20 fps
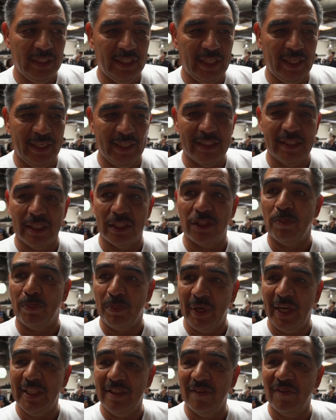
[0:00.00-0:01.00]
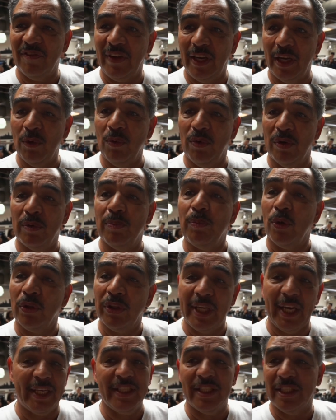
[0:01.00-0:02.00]
that it's a surprising fight where
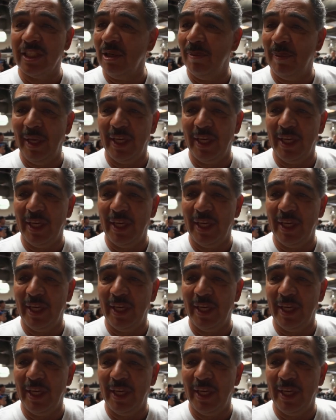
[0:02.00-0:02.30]
both guys just come